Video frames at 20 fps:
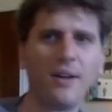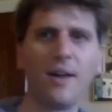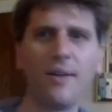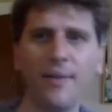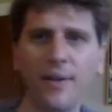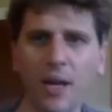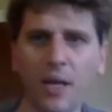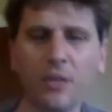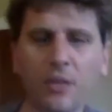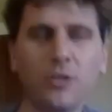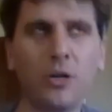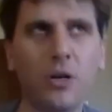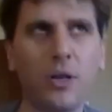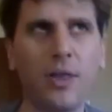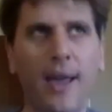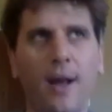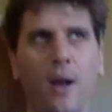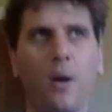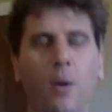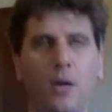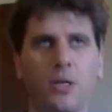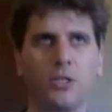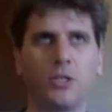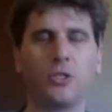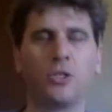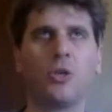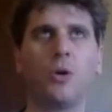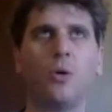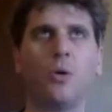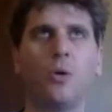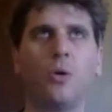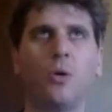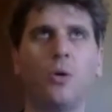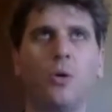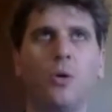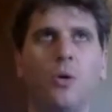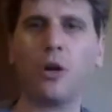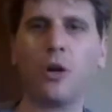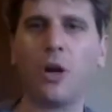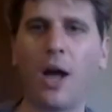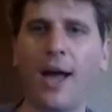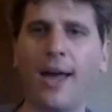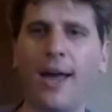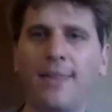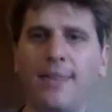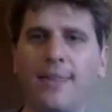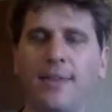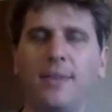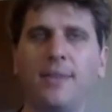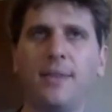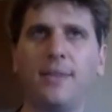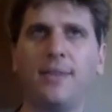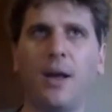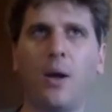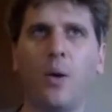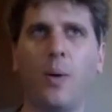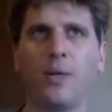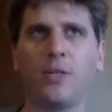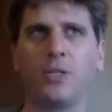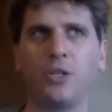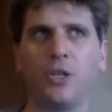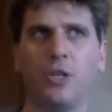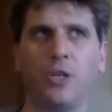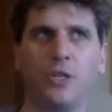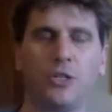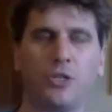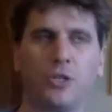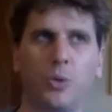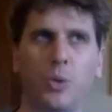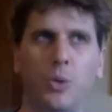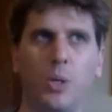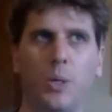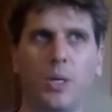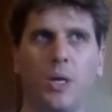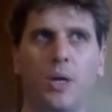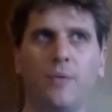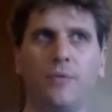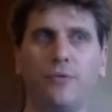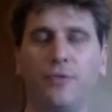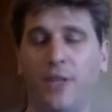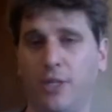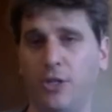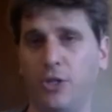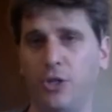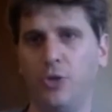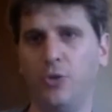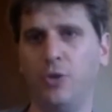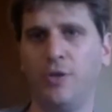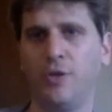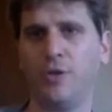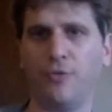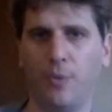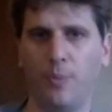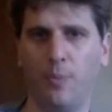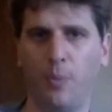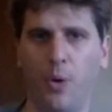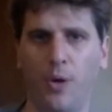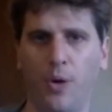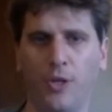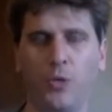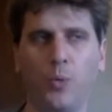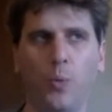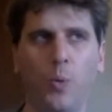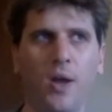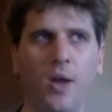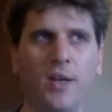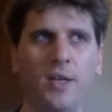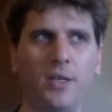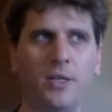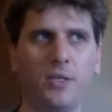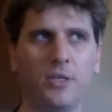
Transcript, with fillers: an answer to that question. So, so you're, I think that that question is sort of conflates two different points. One is